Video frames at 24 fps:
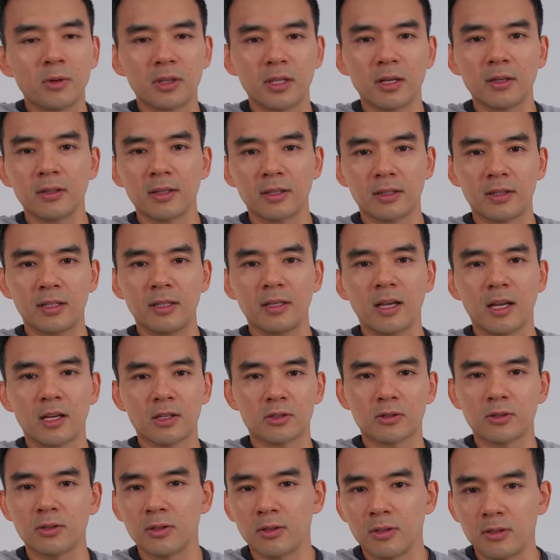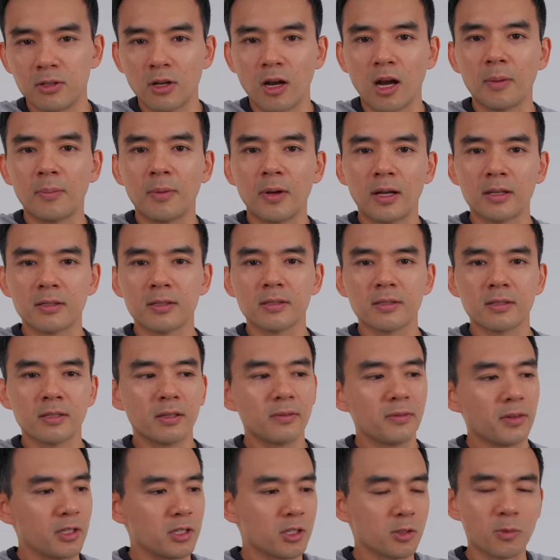without like the extra top hats and
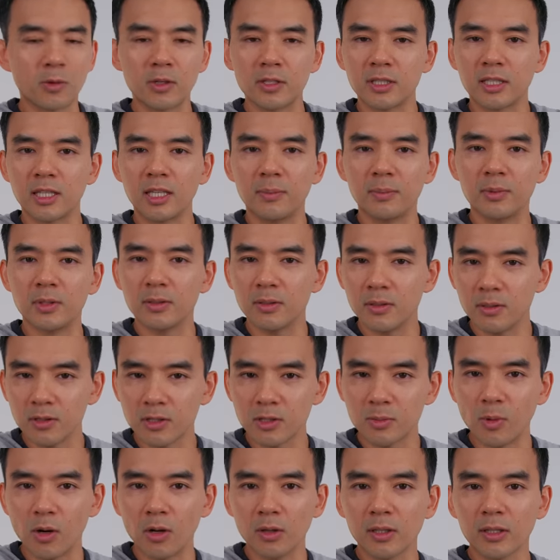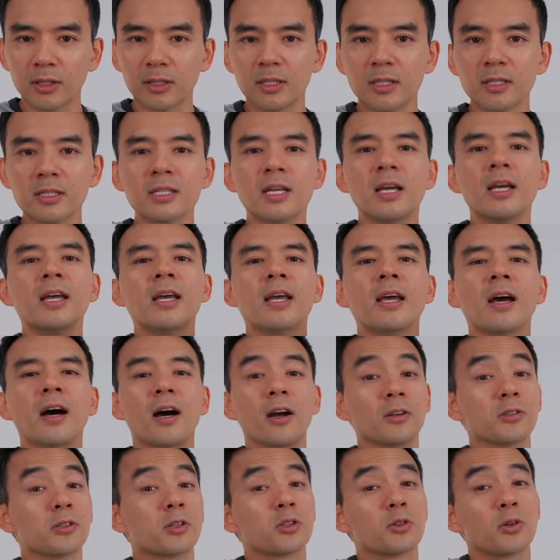stuff. I just wanted to keep it small like this.
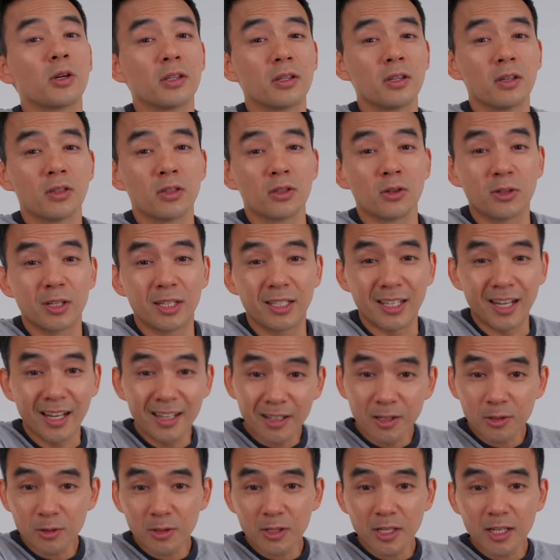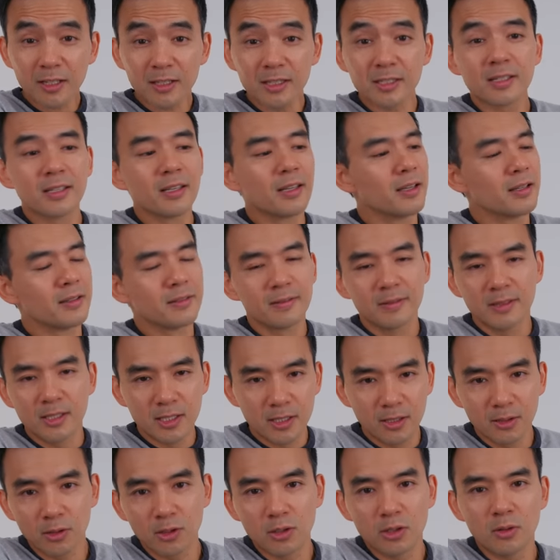I also tried the 3900X,
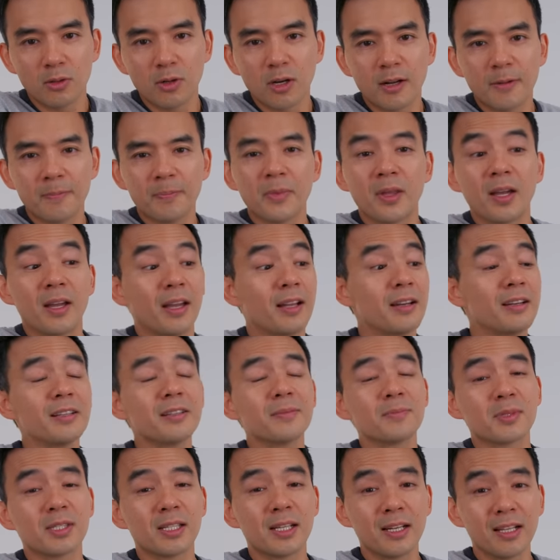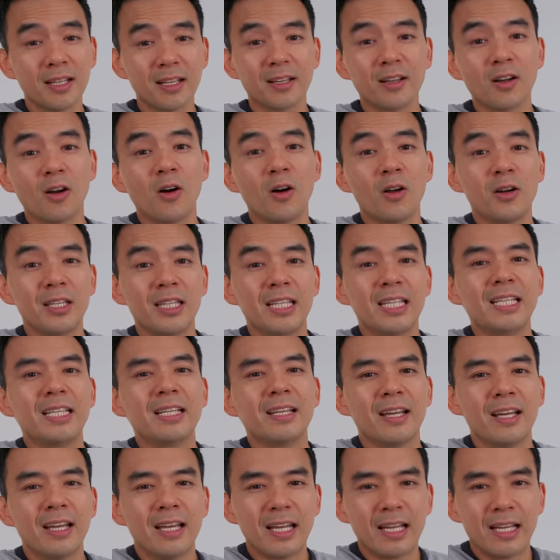still too hot. I ended up settling on the